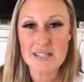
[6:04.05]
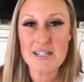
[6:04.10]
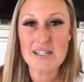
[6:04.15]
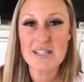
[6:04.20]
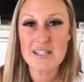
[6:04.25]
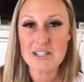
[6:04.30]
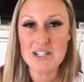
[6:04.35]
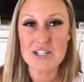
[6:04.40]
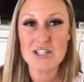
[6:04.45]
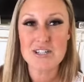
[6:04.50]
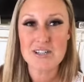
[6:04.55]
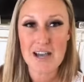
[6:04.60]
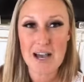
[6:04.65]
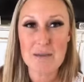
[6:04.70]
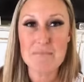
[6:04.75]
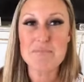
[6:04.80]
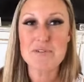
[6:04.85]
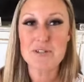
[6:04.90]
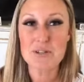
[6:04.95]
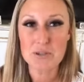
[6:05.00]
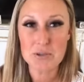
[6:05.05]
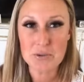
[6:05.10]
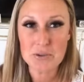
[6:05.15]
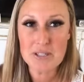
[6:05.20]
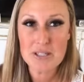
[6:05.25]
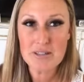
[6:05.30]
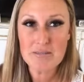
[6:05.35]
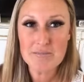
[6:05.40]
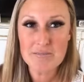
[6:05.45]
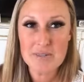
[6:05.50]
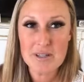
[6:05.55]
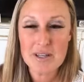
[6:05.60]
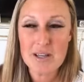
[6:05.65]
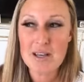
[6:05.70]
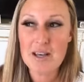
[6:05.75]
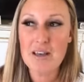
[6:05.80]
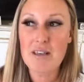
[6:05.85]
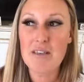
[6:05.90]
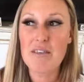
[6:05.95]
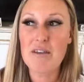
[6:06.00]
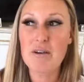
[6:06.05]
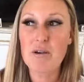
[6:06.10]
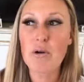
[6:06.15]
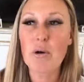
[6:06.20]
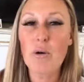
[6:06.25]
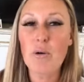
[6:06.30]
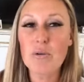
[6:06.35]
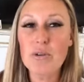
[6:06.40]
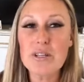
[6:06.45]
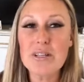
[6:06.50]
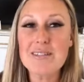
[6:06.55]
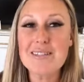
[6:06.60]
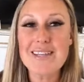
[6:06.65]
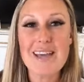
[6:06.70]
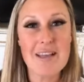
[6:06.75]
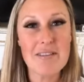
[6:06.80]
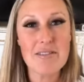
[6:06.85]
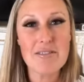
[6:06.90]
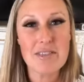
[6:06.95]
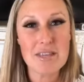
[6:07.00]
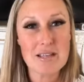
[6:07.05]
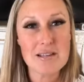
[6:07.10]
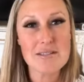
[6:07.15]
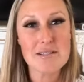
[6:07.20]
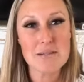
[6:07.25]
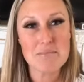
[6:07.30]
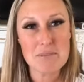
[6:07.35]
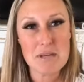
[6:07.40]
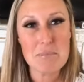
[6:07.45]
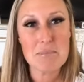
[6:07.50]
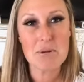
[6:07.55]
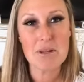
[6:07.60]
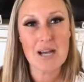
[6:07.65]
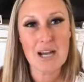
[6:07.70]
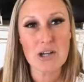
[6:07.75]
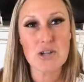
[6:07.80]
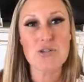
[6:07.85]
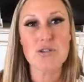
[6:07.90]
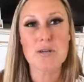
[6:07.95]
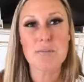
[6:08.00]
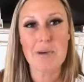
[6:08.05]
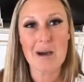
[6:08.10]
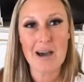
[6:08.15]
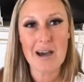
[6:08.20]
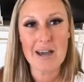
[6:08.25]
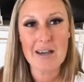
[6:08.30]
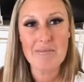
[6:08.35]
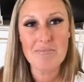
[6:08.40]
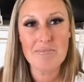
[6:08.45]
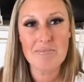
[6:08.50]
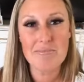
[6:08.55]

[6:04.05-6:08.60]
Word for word: and a niche. Absolutely. There are only ten things that people actually buy.